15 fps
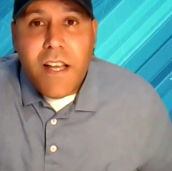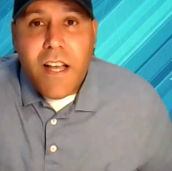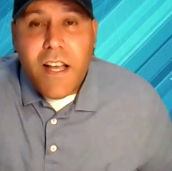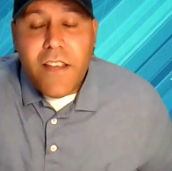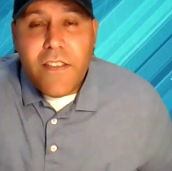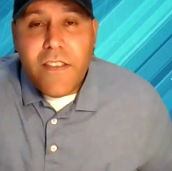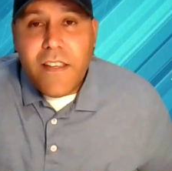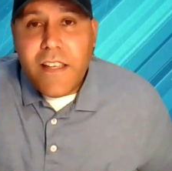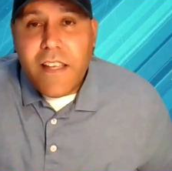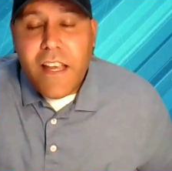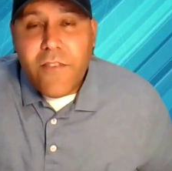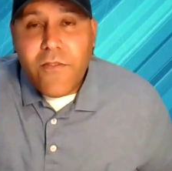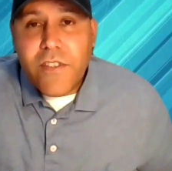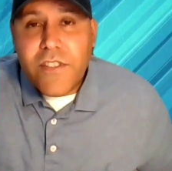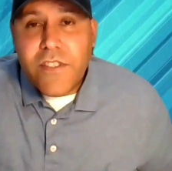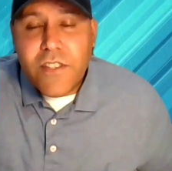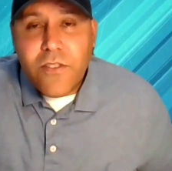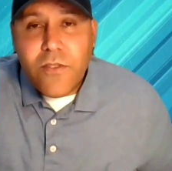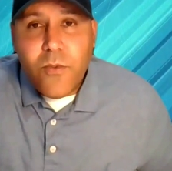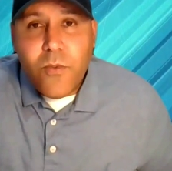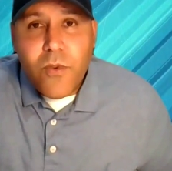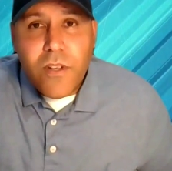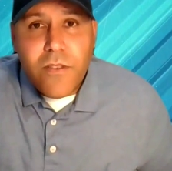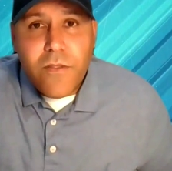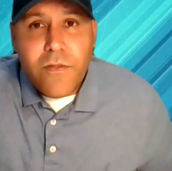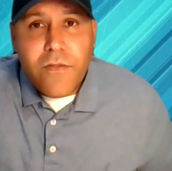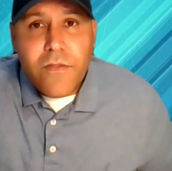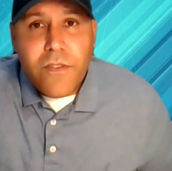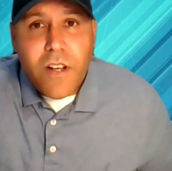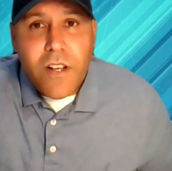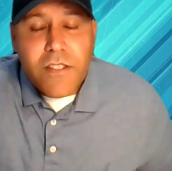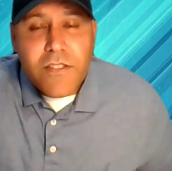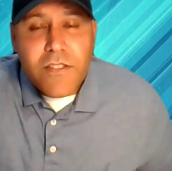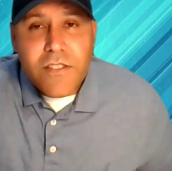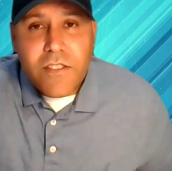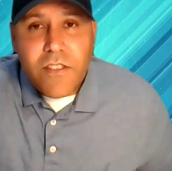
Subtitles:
I think every single one of us